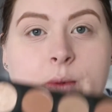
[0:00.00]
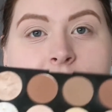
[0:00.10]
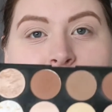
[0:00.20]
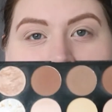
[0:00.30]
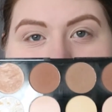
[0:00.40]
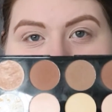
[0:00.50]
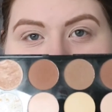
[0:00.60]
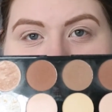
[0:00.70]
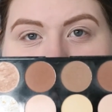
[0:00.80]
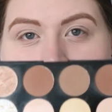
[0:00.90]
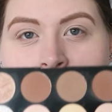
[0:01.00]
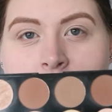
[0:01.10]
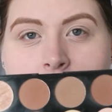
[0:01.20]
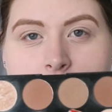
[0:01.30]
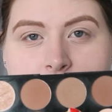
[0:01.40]
which looks like this.
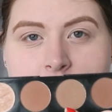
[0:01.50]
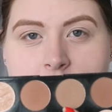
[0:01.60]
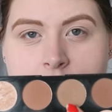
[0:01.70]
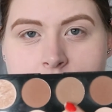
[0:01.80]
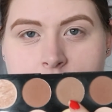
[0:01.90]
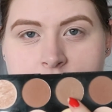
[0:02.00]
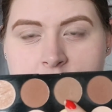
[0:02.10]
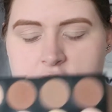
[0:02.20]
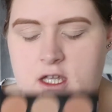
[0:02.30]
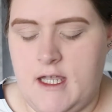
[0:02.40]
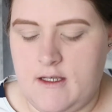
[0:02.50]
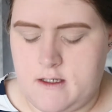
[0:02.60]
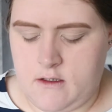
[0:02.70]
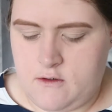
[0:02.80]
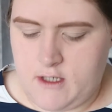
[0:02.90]
I'm going to take some of this shade
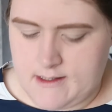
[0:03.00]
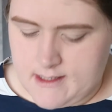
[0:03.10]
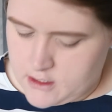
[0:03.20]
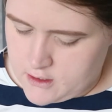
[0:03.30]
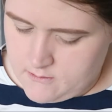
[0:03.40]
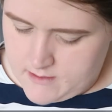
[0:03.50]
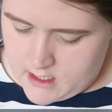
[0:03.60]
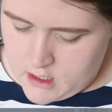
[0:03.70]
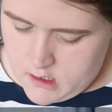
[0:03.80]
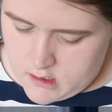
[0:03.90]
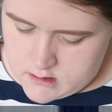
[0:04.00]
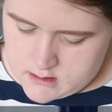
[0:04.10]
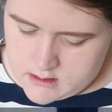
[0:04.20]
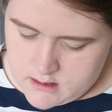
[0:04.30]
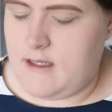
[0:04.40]
as a transition because